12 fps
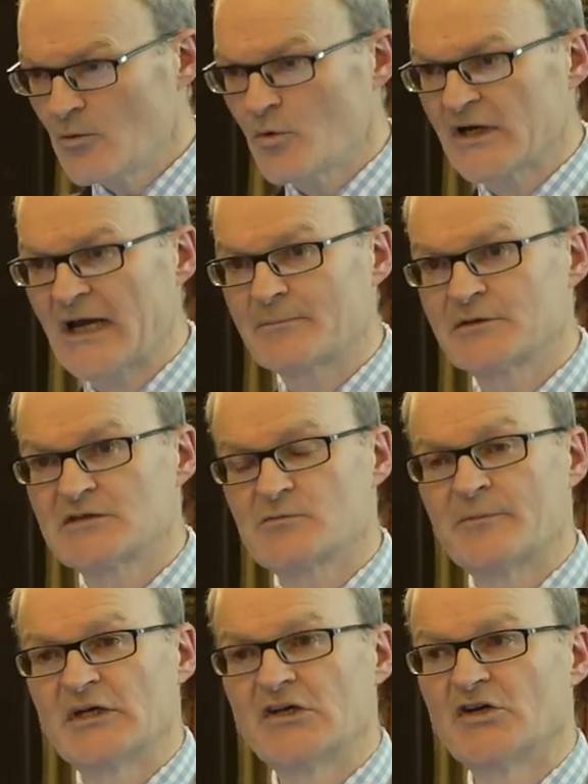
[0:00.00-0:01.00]
What happens
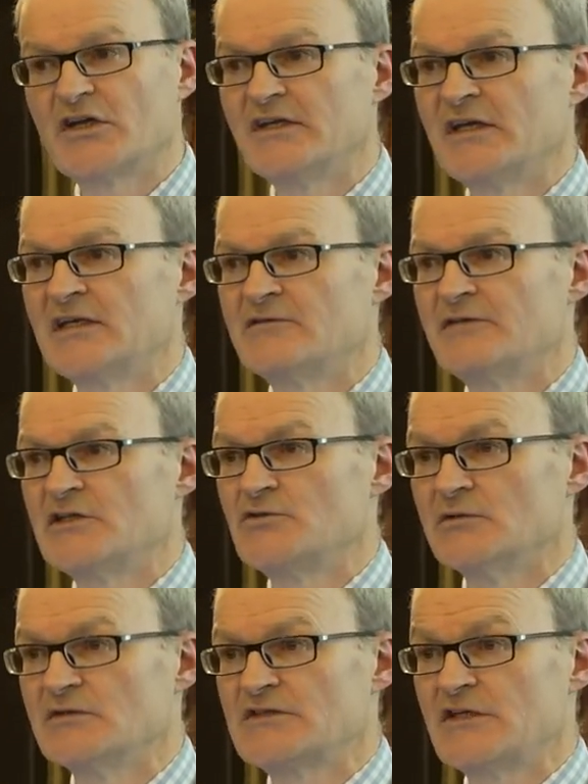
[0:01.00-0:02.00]
when we look at the
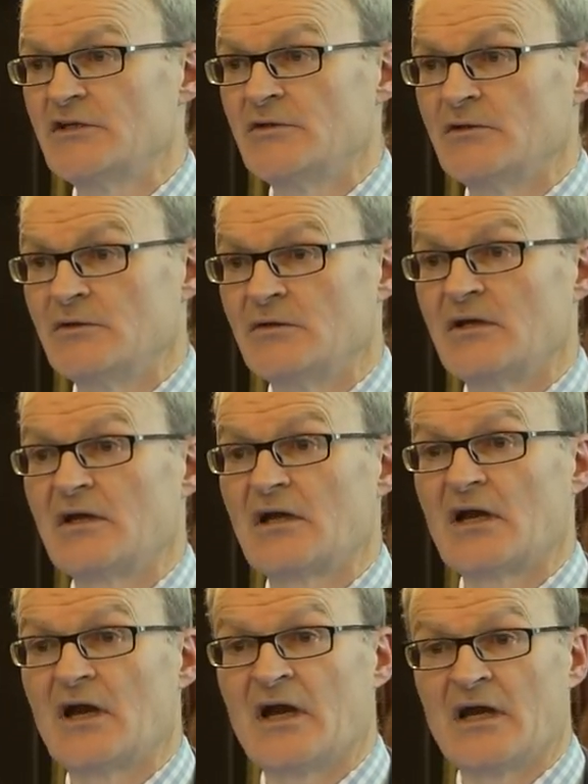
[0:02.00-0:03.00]
individuals who
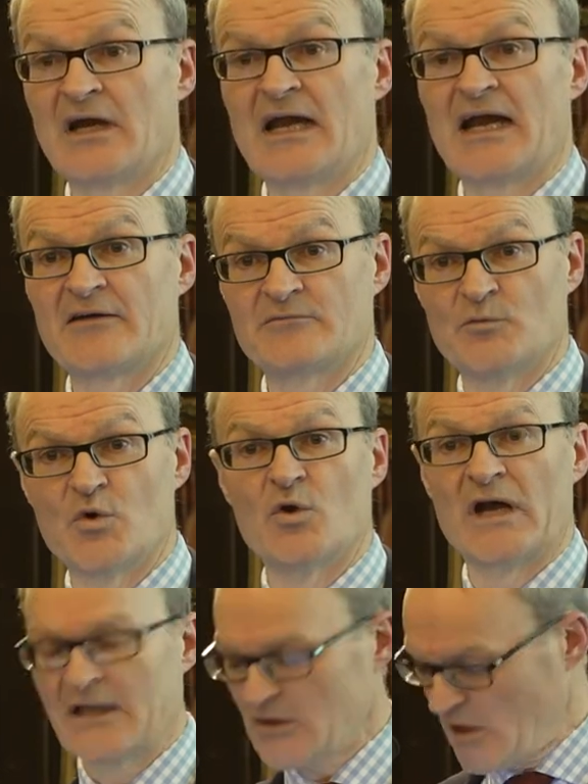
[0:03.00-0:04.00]
have
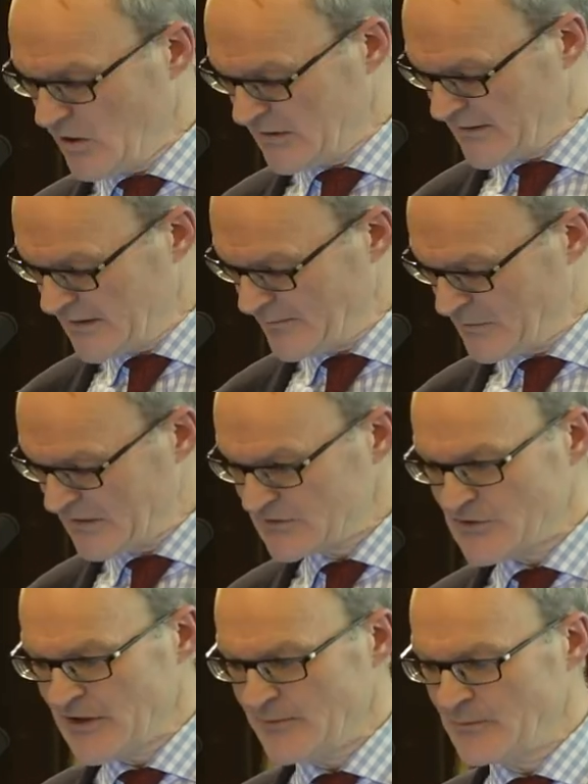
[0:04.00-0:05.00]
more alcohol in their
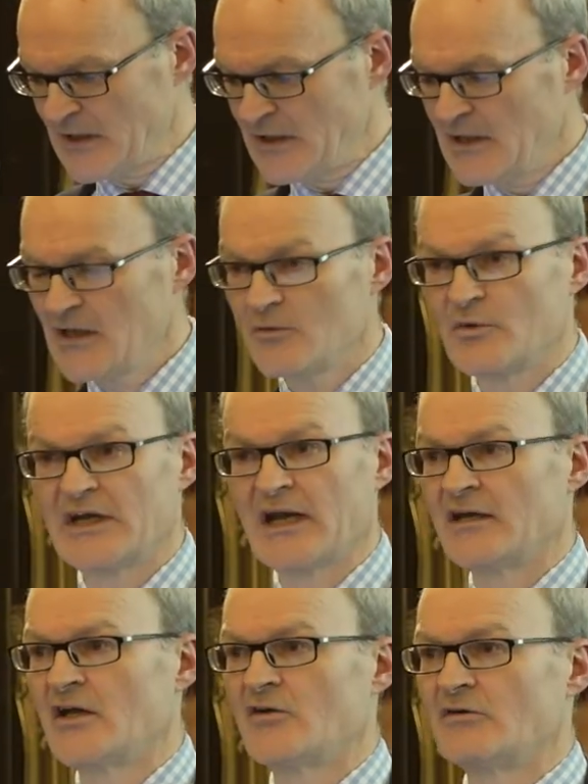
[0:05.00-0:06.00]
bloodstream? We
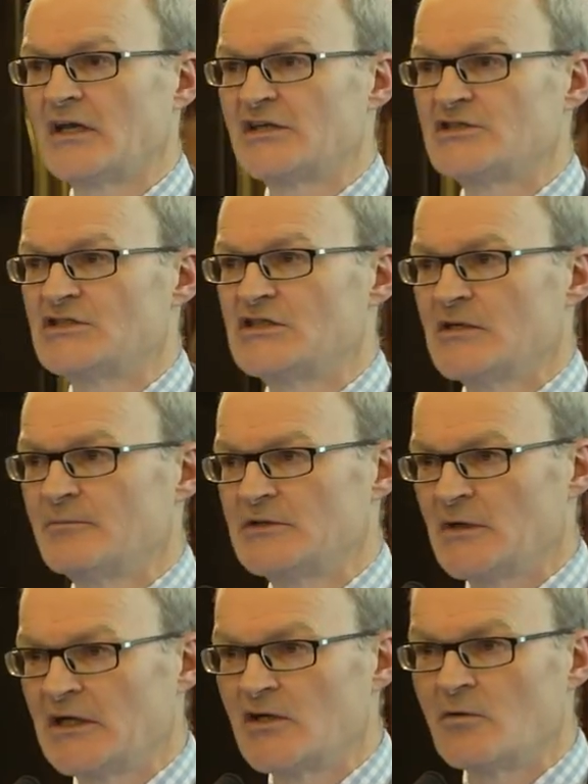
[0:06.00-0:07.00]
get no relationship between